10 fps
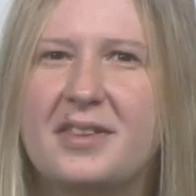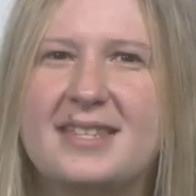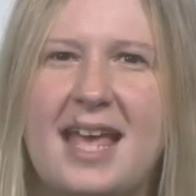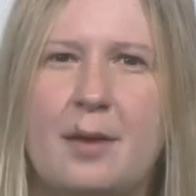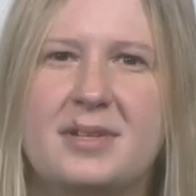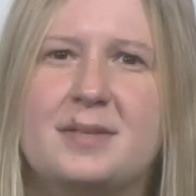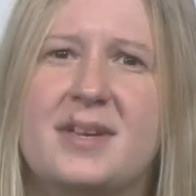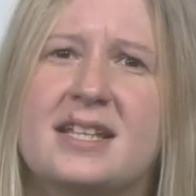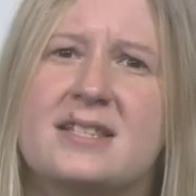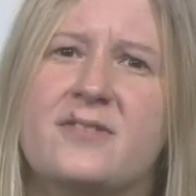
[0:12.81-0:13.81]
these habits
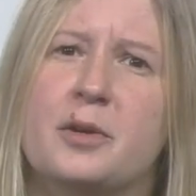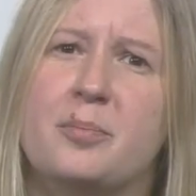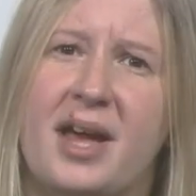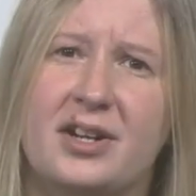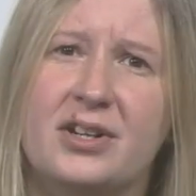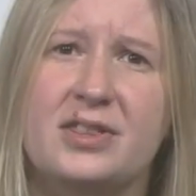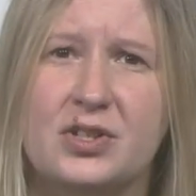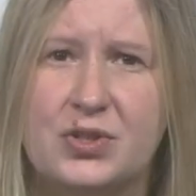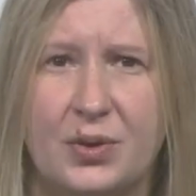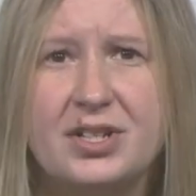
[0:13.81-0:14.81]
make us feel better in the
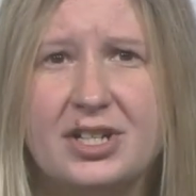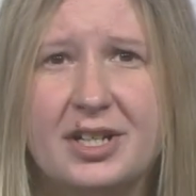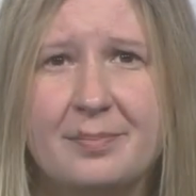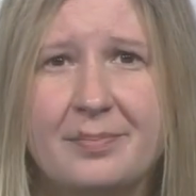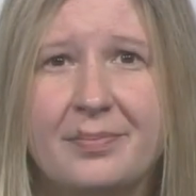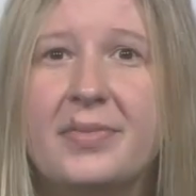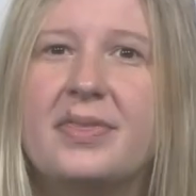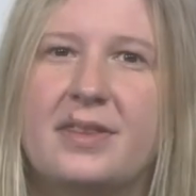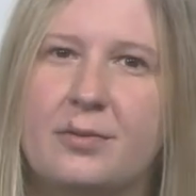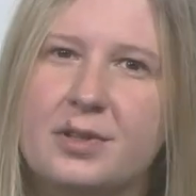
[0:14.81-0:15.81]
short term,
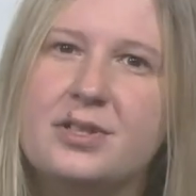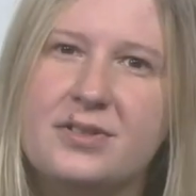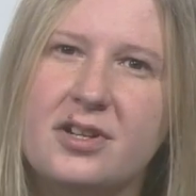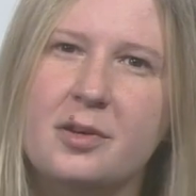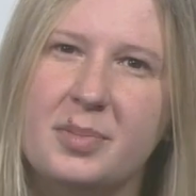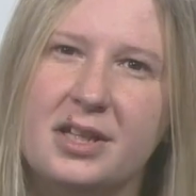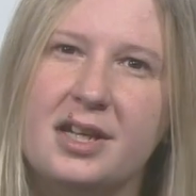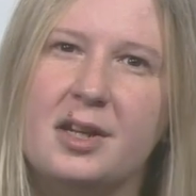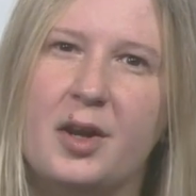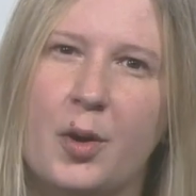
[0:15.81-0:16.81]
they reduce our
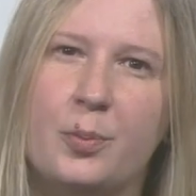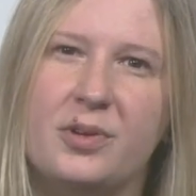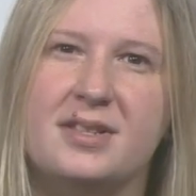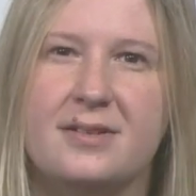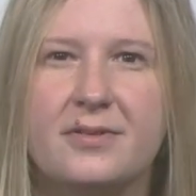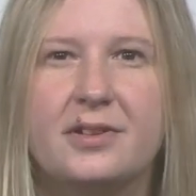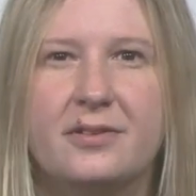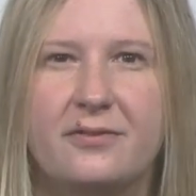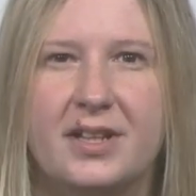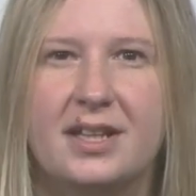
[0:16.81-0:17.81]
ability to cope with difficult
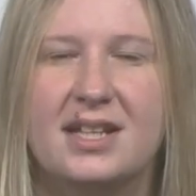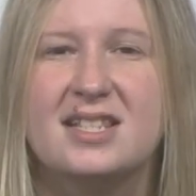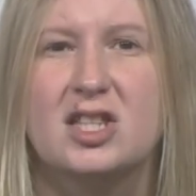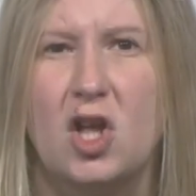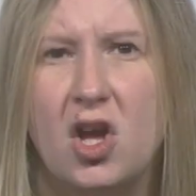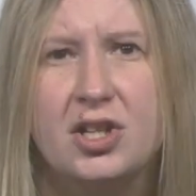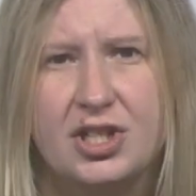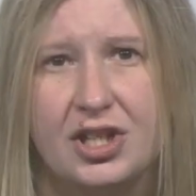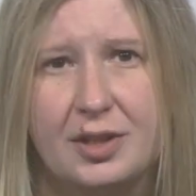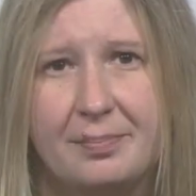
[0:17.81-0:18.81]
feelings long
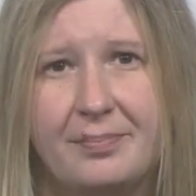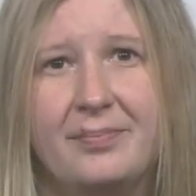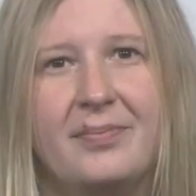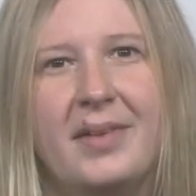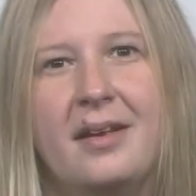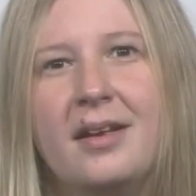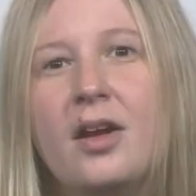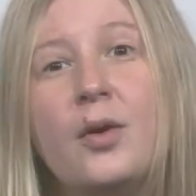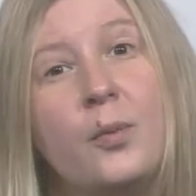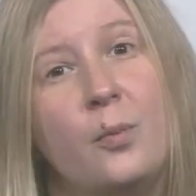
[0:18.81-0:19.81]
term.
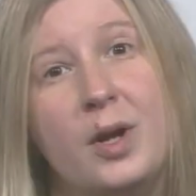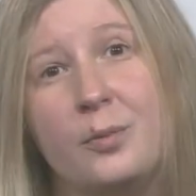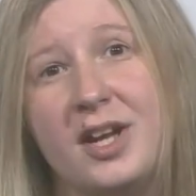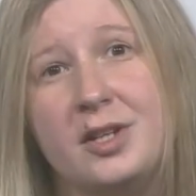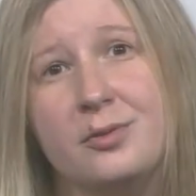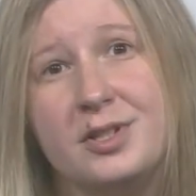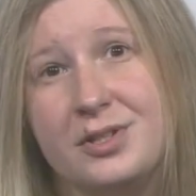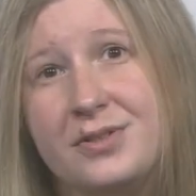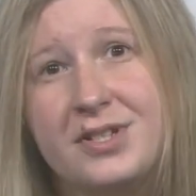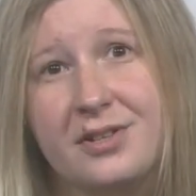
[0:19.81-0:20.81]
One way you
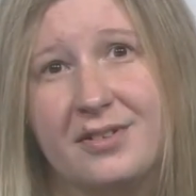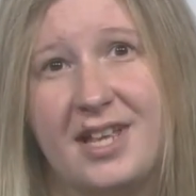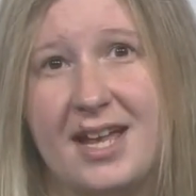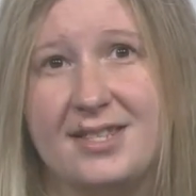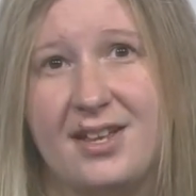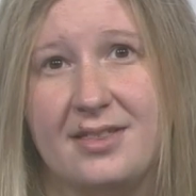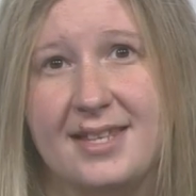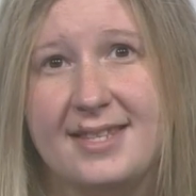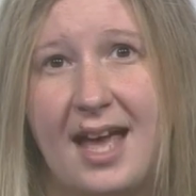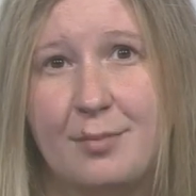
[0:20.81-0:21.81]
reduce your reliance on
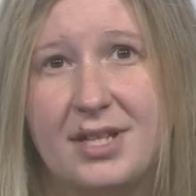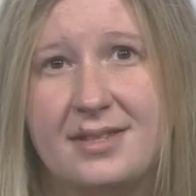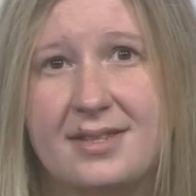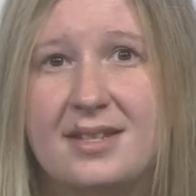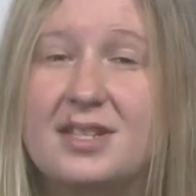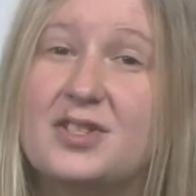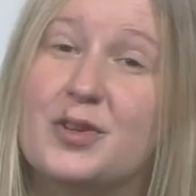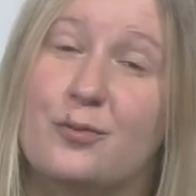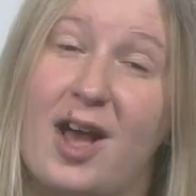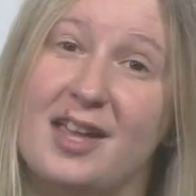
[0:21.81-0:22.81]
these habits is
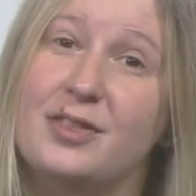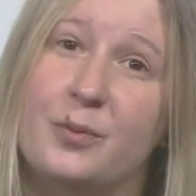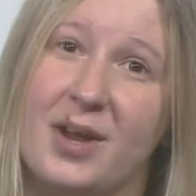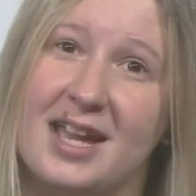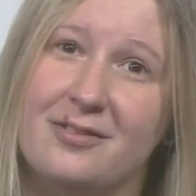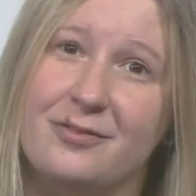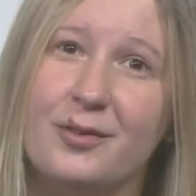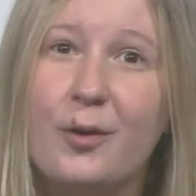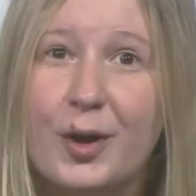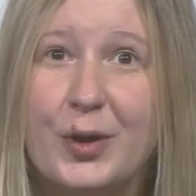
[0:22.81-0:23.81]
to ride the wave
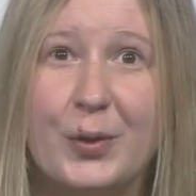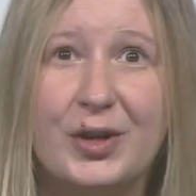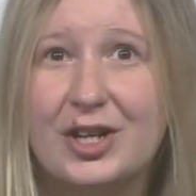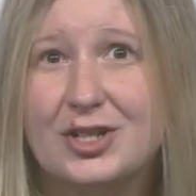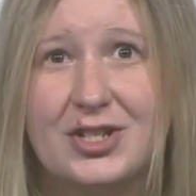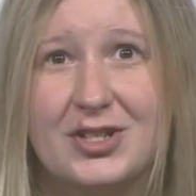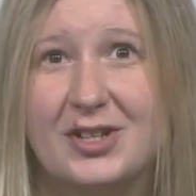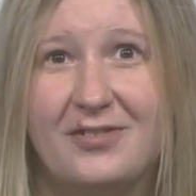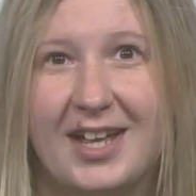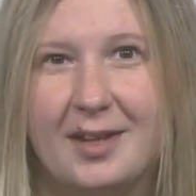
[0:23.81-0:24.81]
or go urge
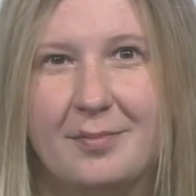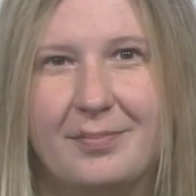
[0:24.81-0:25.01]
surfing.